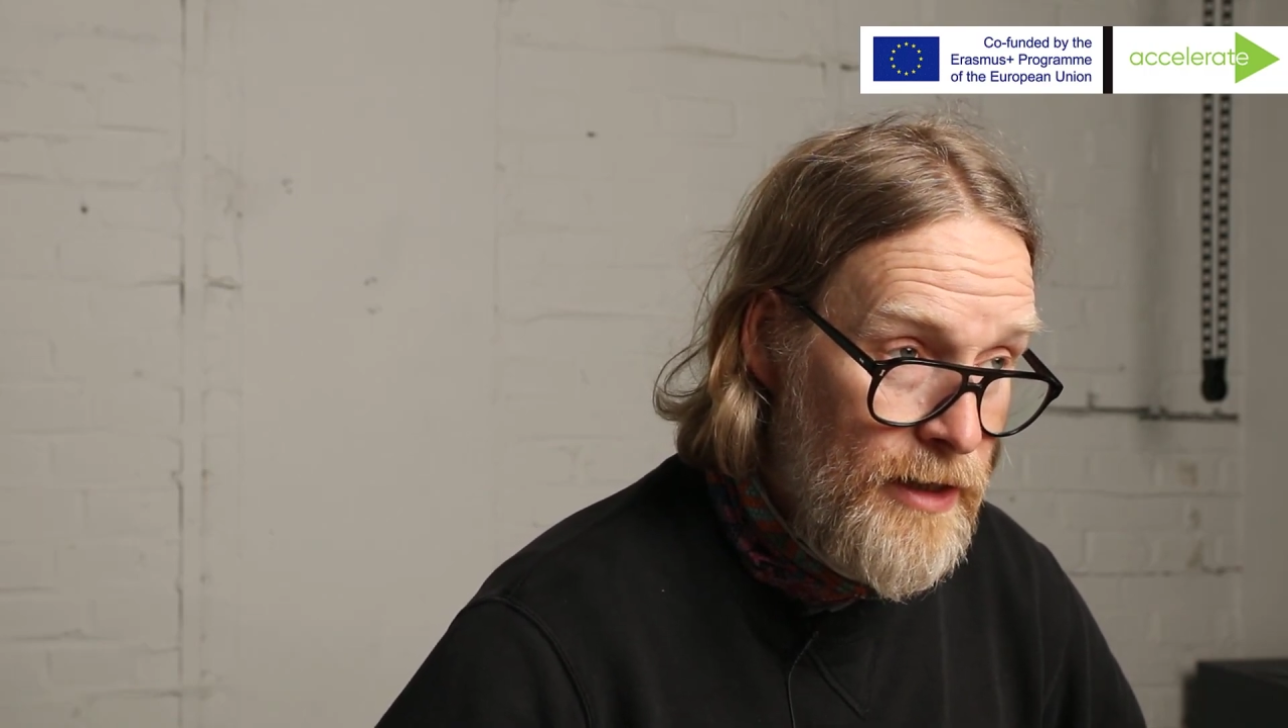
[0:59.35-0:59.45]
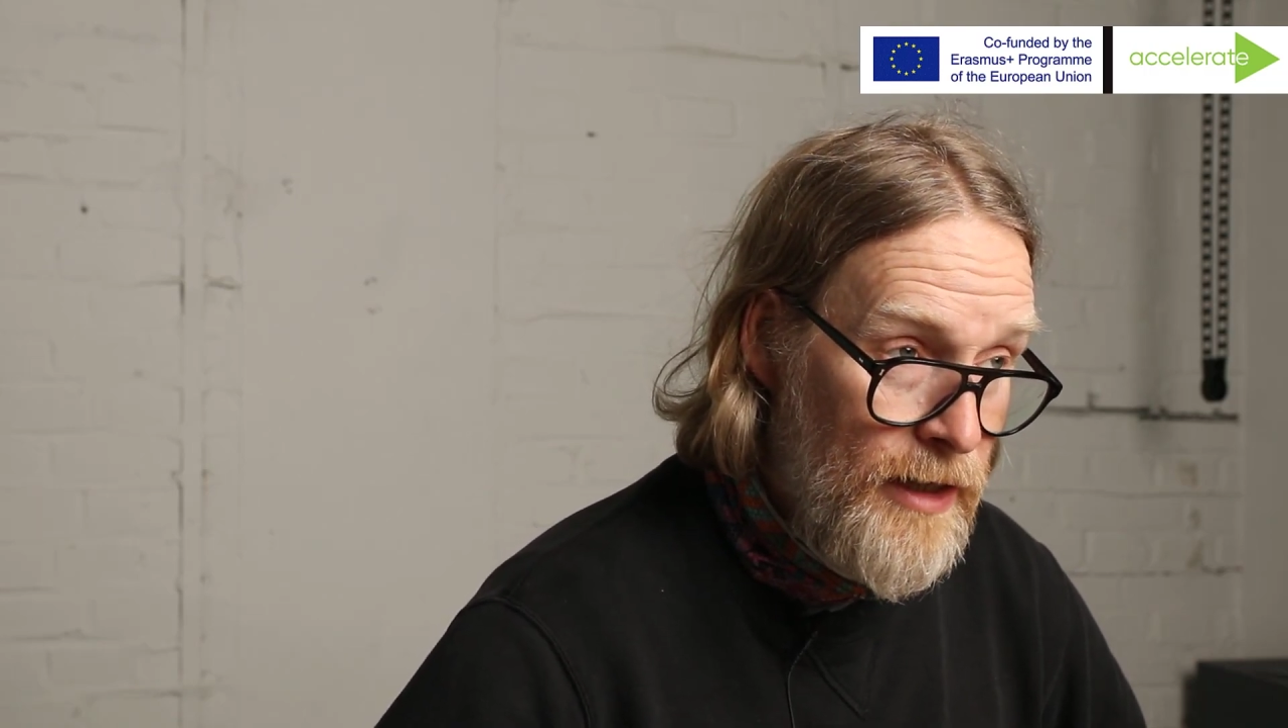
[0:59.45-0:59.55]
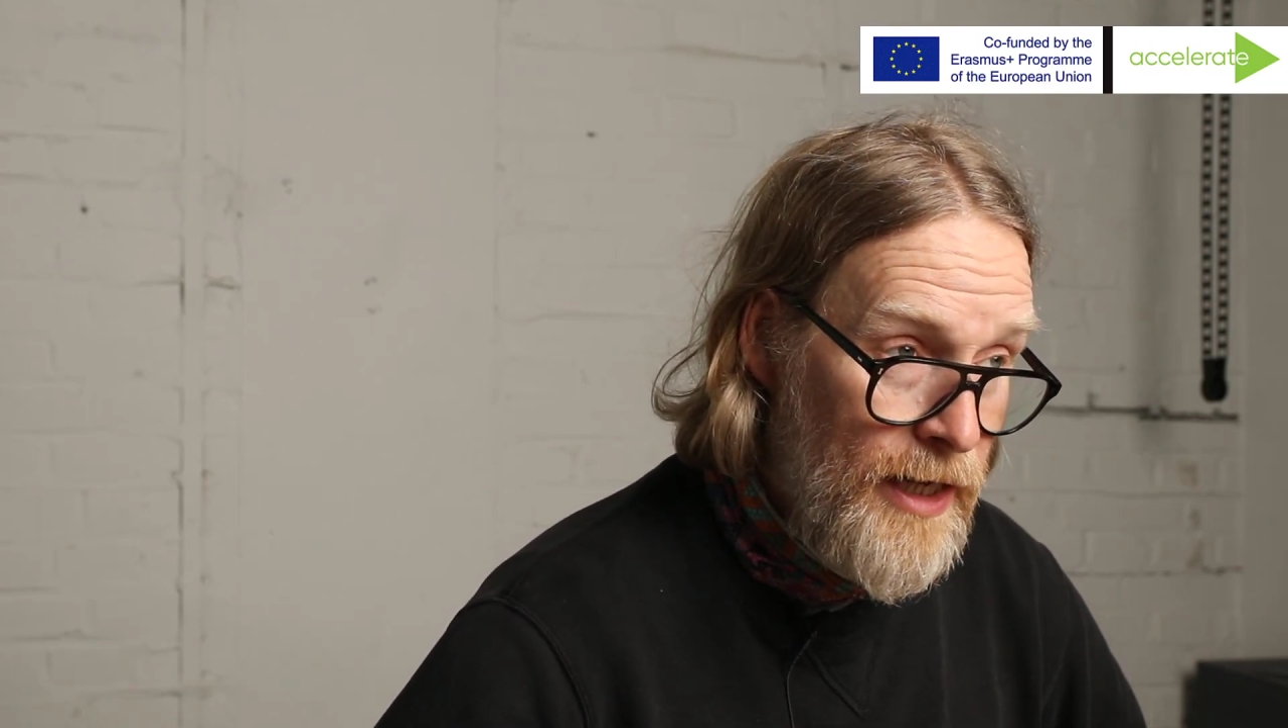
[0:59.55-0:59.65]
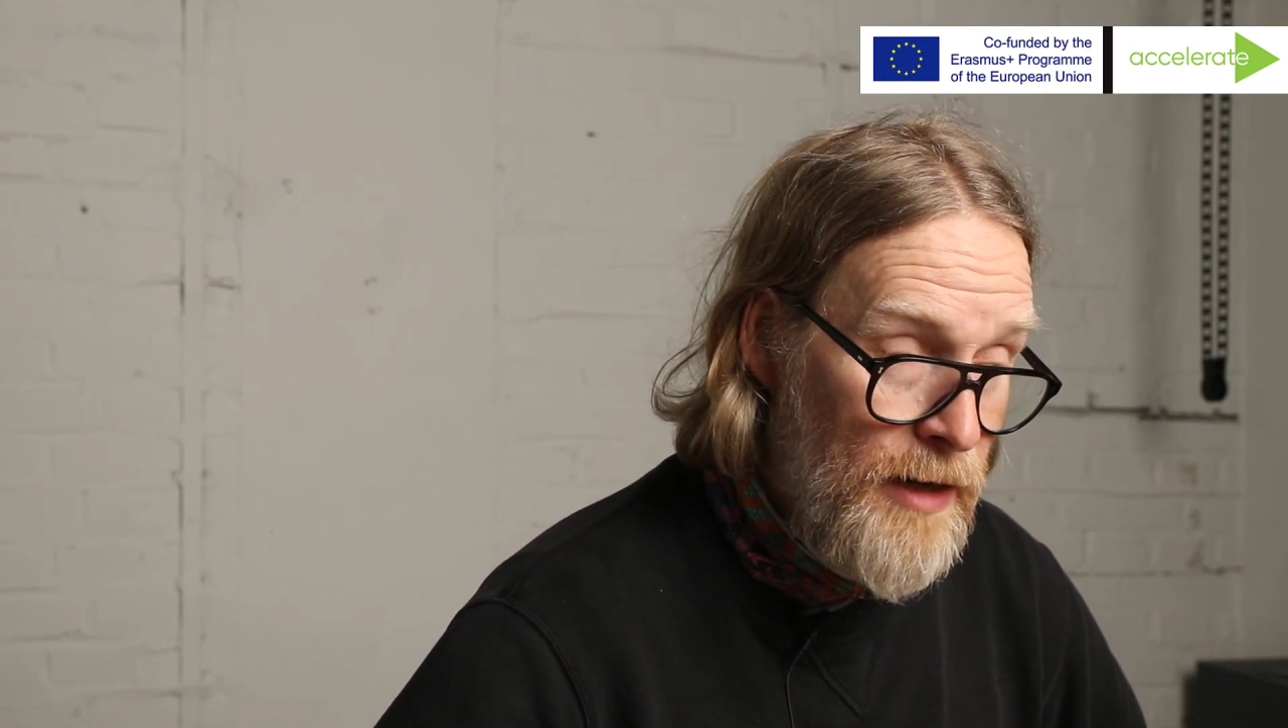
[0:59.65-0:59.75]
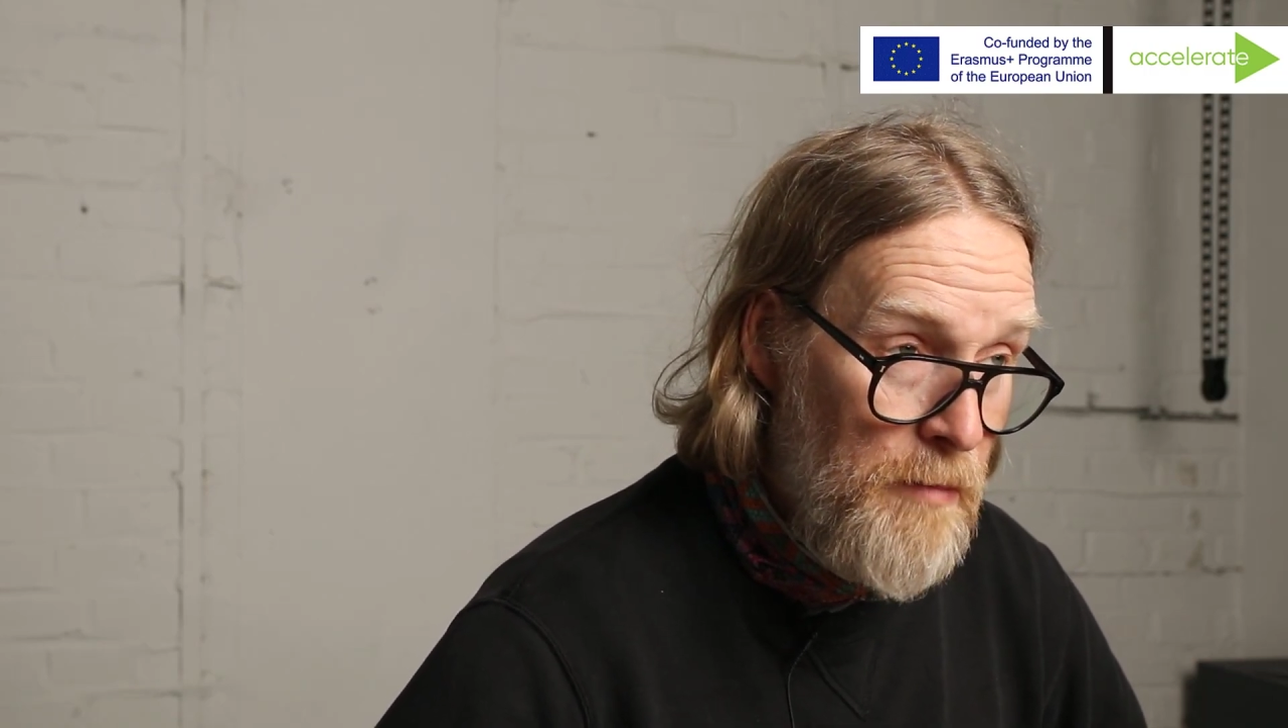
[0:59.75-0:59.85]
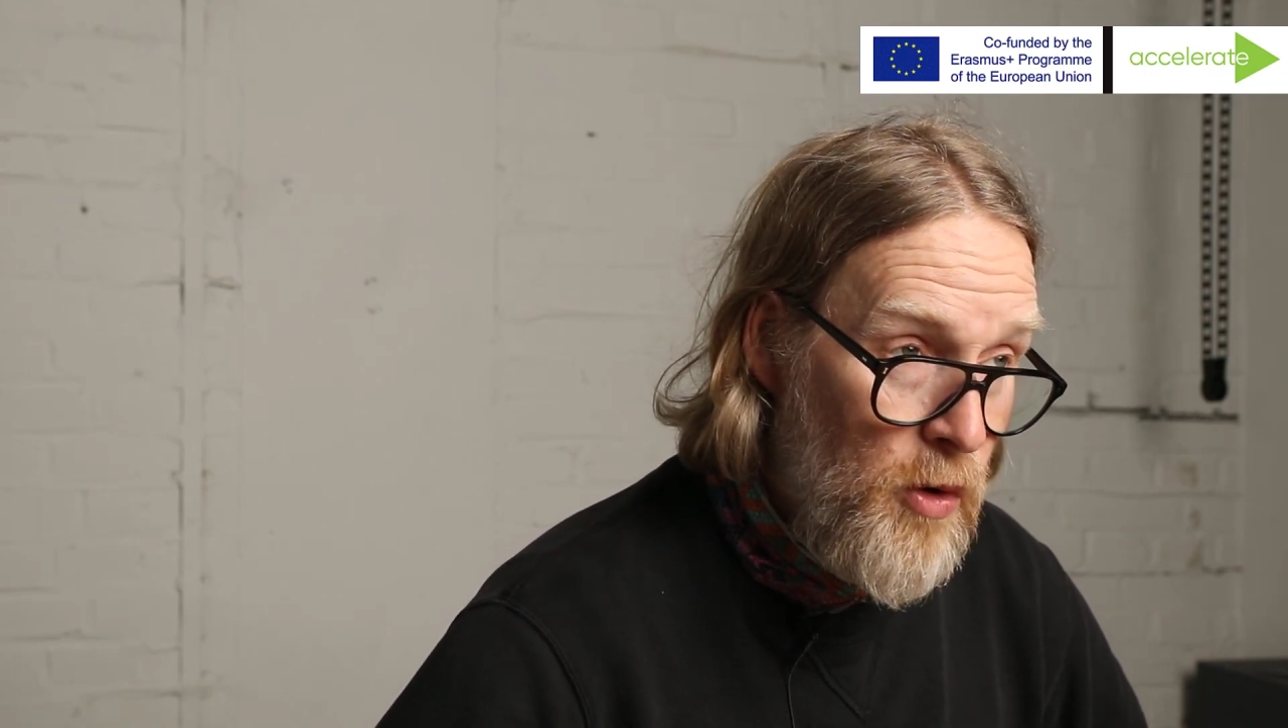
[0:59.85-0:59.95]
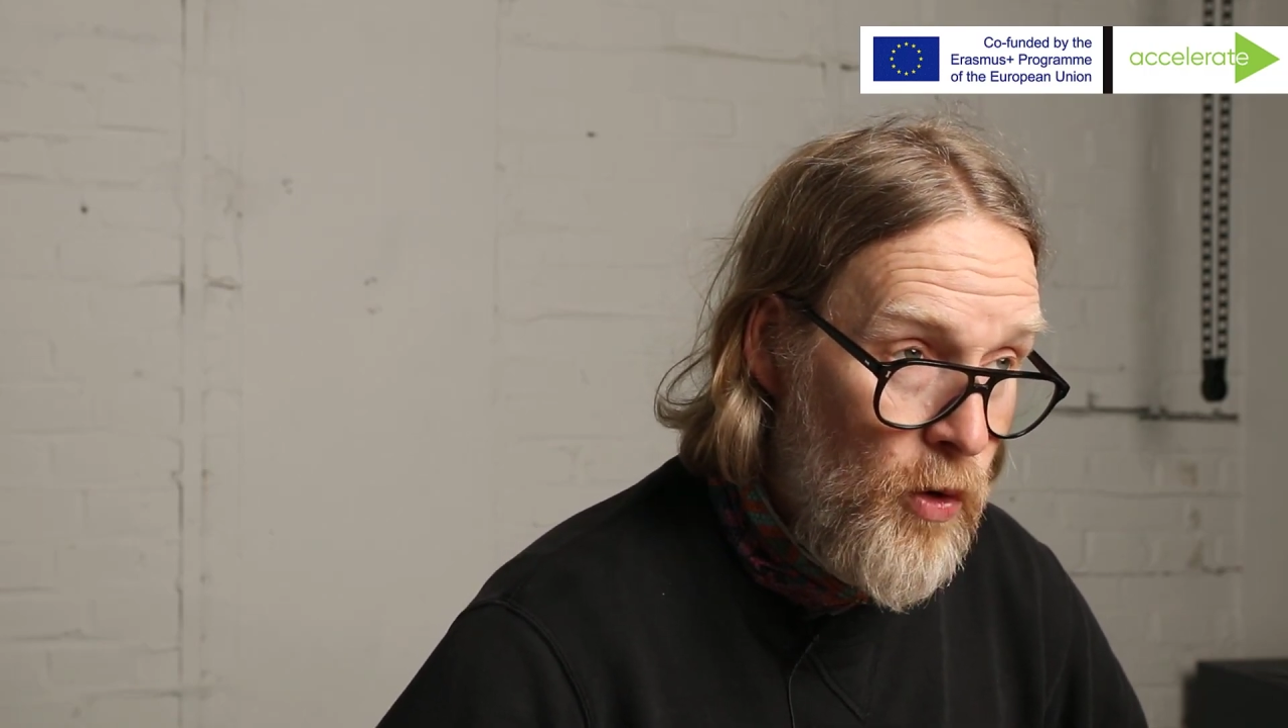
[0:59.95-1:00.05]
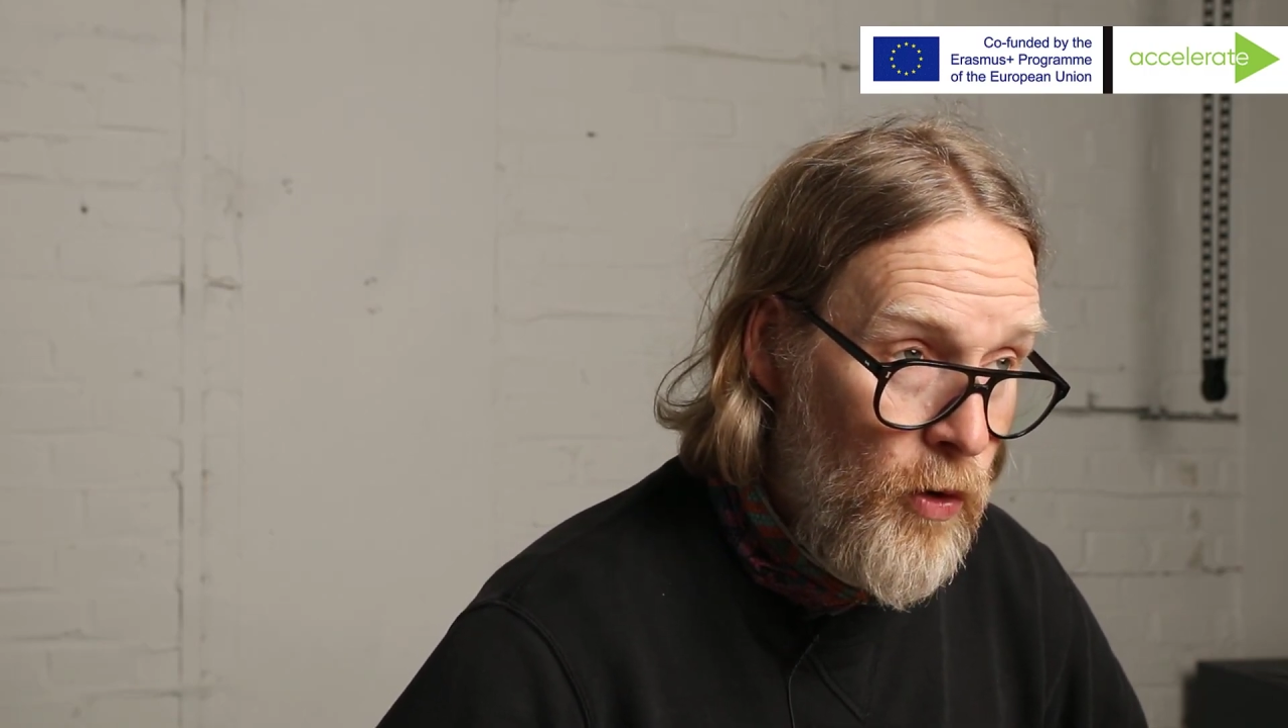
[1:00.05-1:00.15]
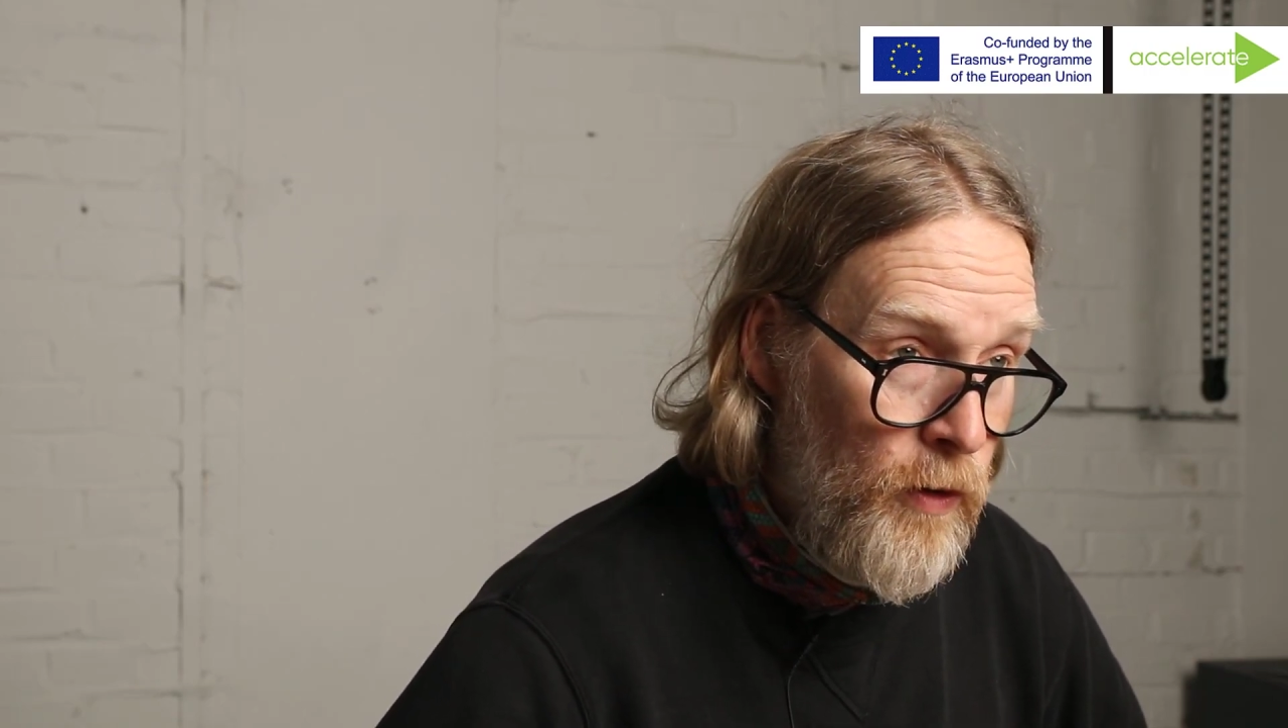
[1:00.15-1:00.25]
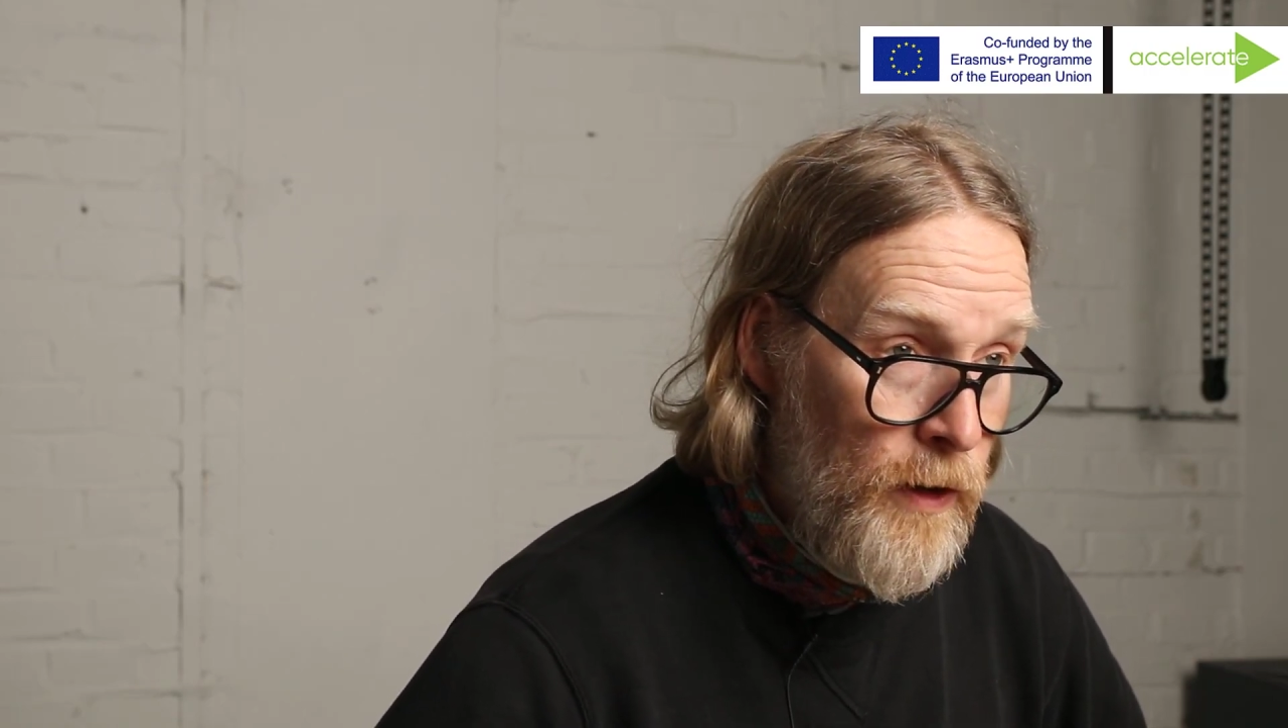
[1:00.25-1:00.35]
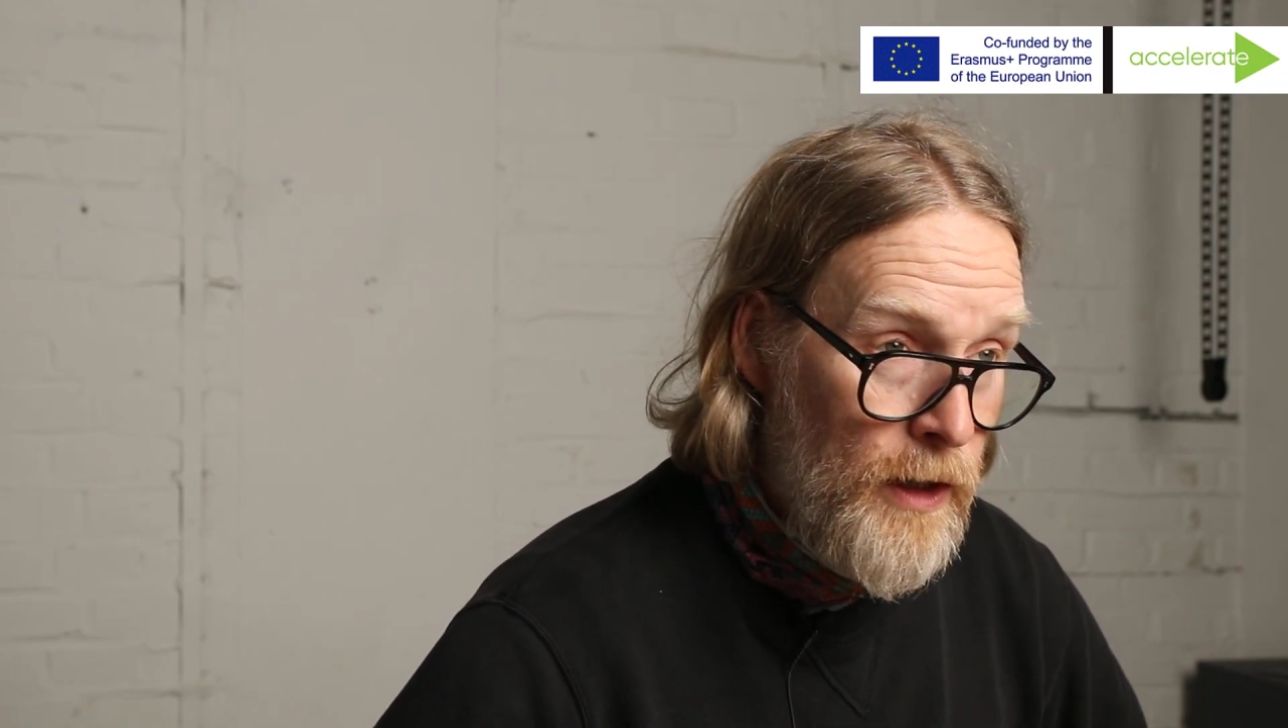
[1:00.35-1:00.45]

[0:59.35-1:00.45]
in a more